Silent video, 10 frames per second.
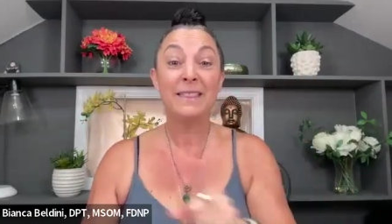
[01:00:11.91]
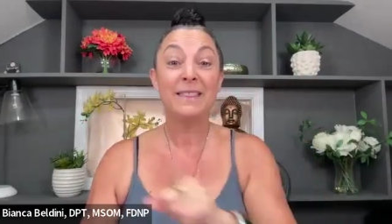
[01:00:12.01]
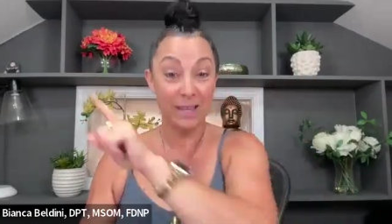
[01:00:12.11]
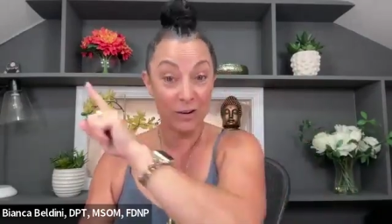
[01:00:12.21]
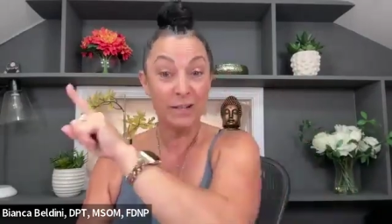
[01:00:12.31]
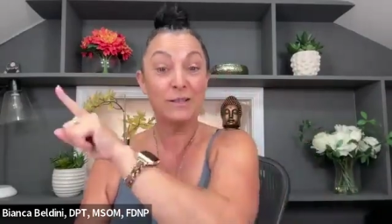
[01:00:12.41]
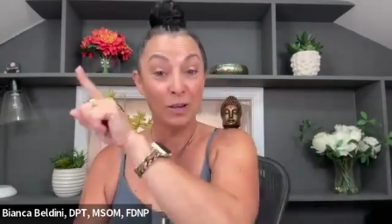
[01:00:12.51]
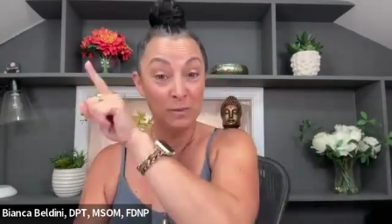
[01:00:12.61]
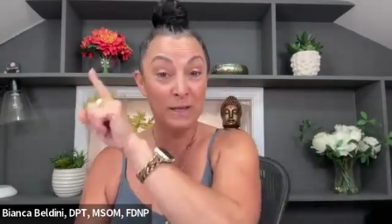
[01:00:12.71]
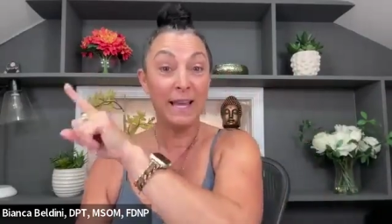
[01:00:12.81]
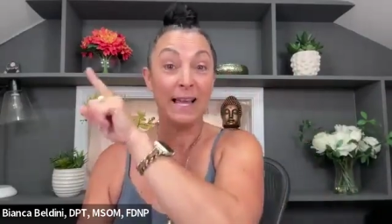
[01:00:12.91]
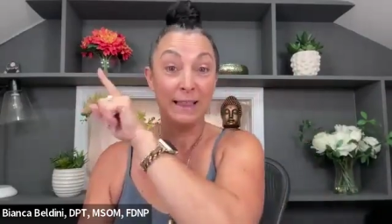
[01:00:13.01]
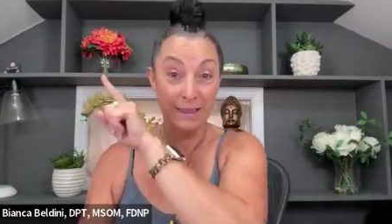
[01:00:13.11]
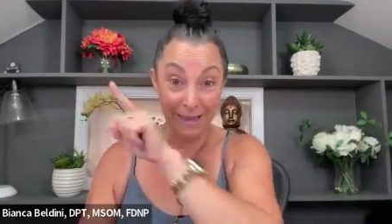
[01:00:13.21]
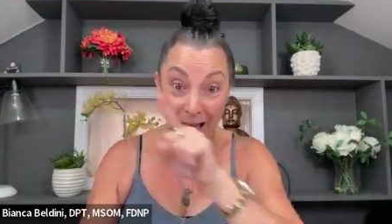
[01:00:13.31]
that there is going to be
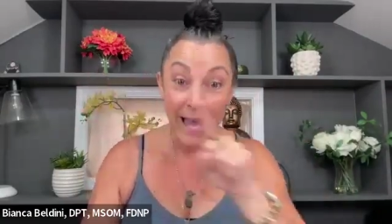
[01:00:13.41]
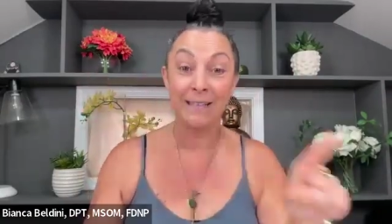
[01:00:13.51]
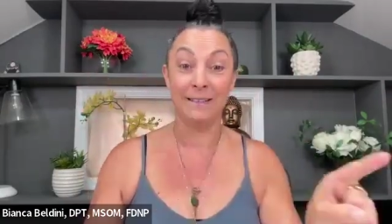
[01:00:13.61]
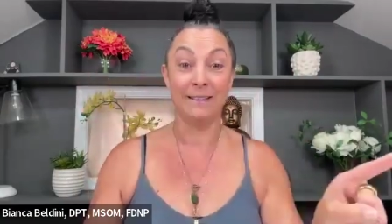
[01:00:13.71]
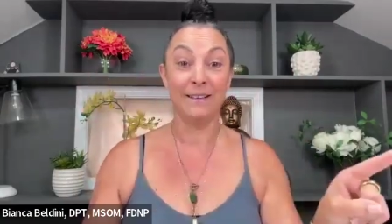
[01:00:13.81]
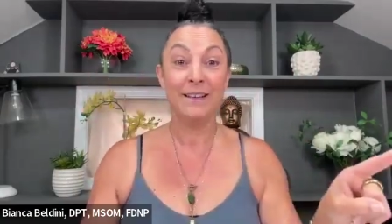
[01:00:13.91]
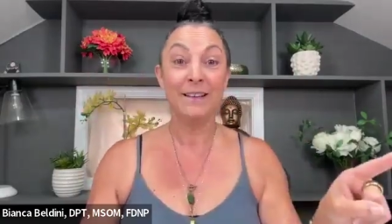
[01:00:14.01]
a line